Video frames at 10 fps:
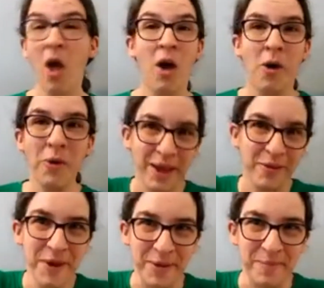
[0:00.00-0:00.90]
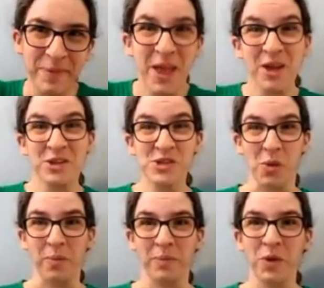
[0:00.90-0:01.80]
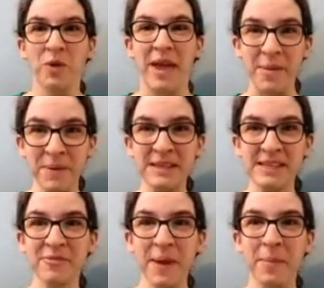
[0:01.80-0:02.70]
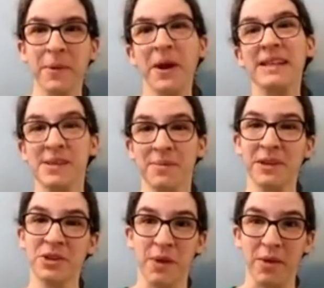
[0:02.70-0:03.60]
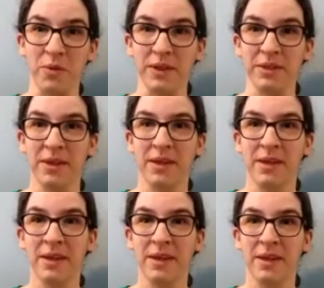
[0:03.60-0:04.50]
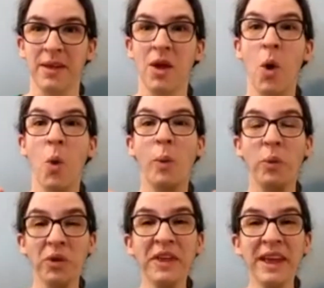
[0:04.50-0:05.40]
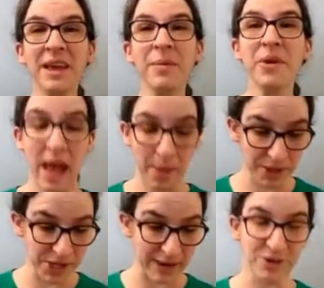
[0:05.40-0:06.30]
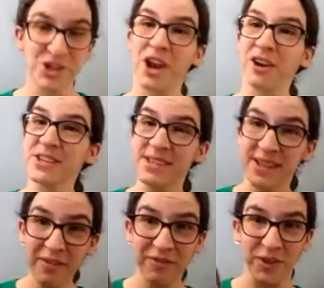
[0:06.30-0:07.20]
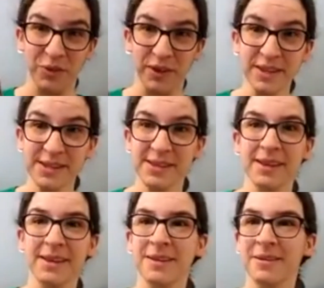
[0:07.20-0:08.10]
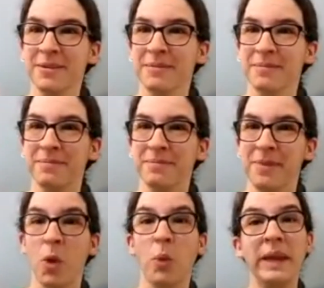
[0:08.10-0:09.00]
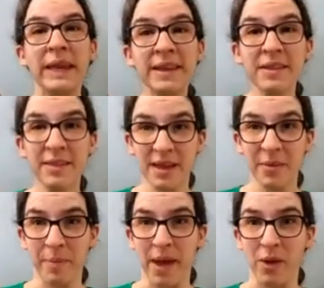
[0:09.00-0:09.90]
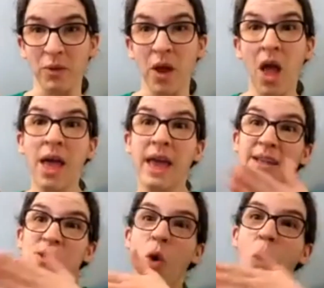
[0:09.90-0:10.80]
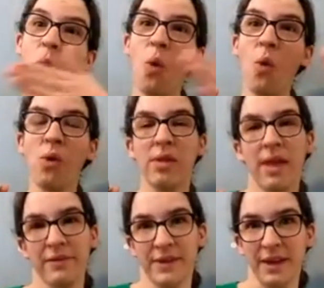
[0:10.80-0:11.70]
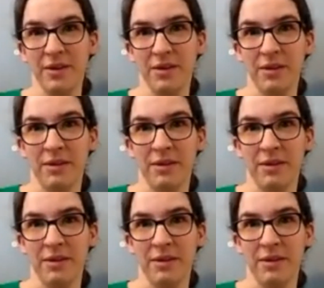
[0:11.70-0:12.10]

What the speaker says: Okay, great. So you have 8 pieces of paper and something to write with. When we're thinking about how much energy our stuff uses, we need to think about its whole life cycle.